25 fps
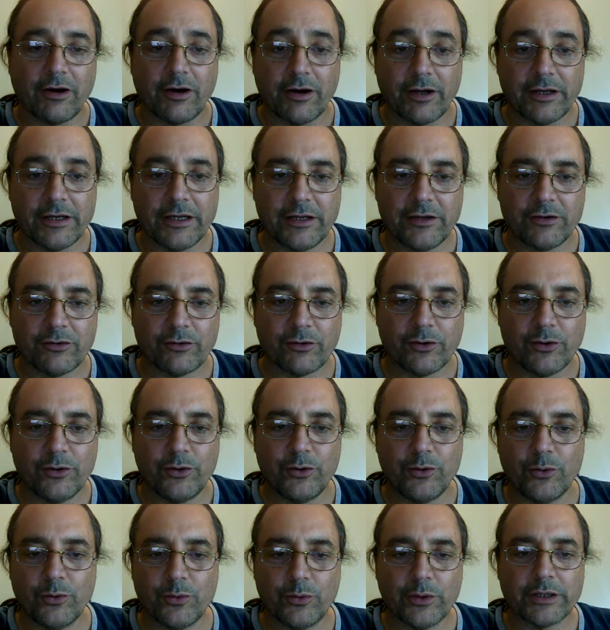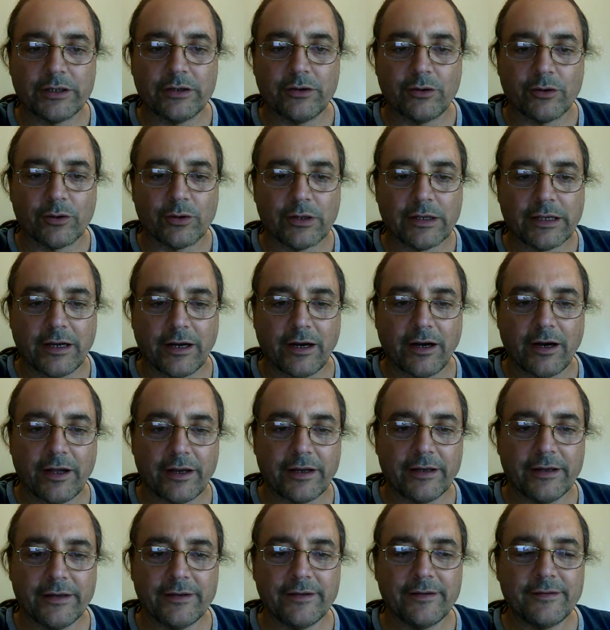it, or who, what, or God
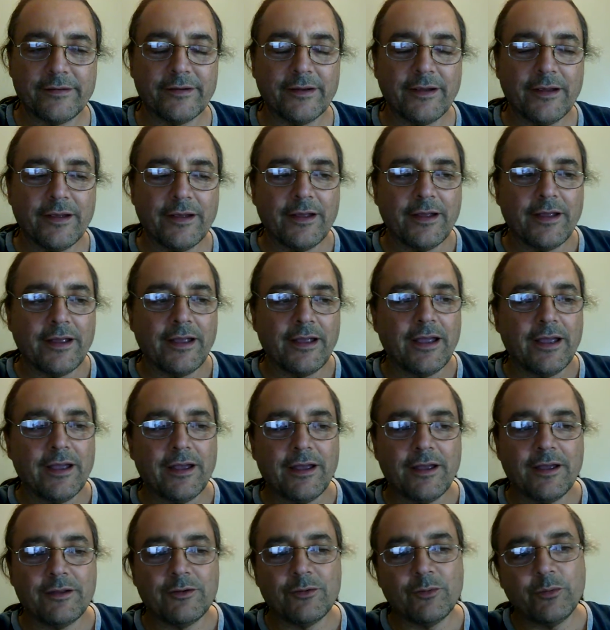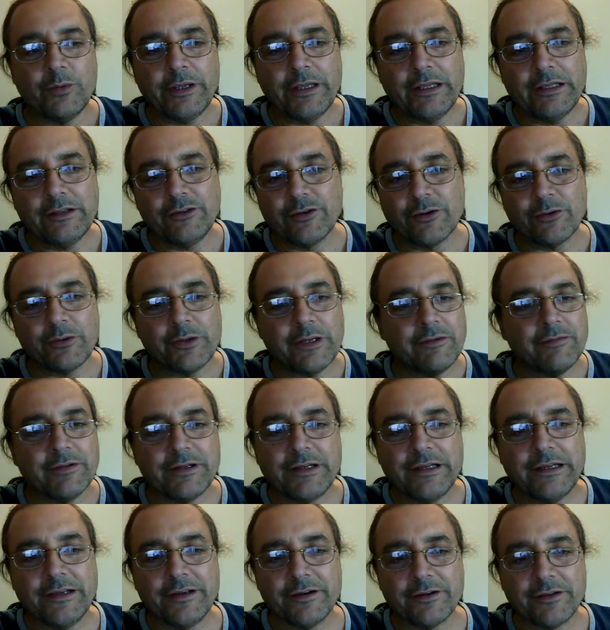is. And we don't even
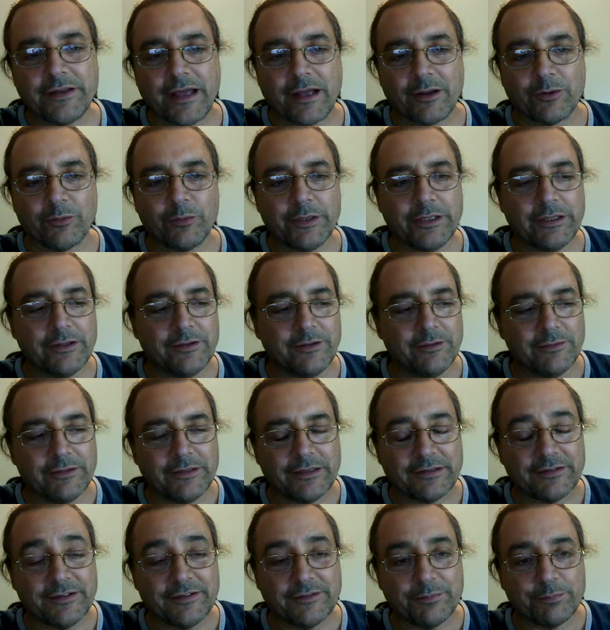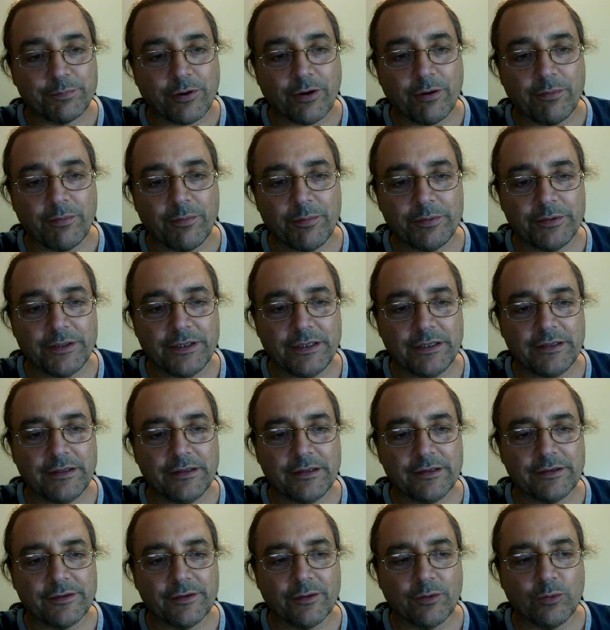hear that. This is probably
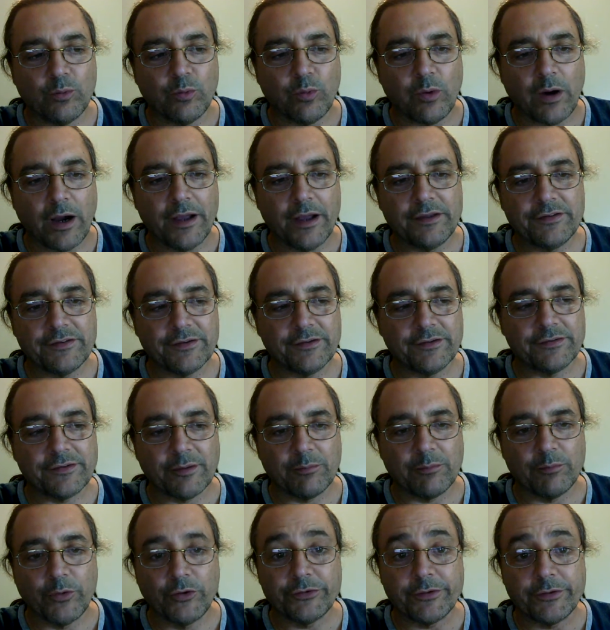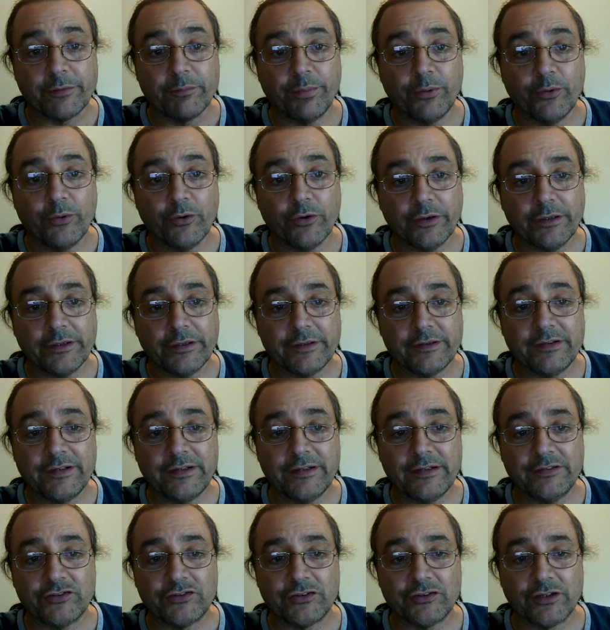the wisest and most important
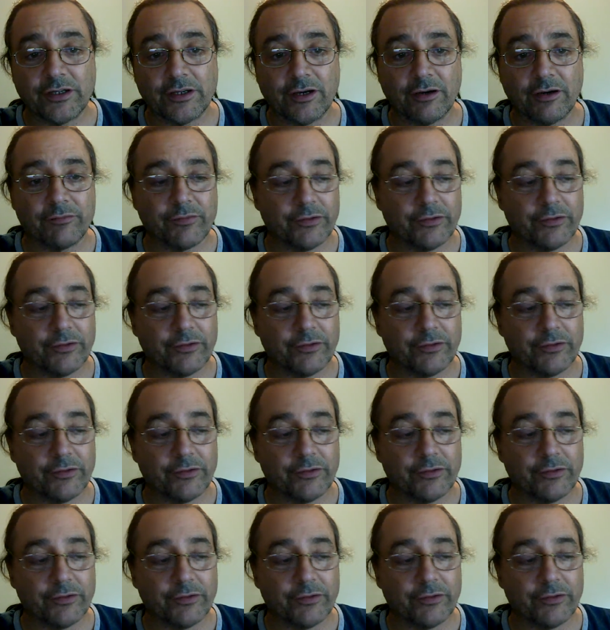teaching of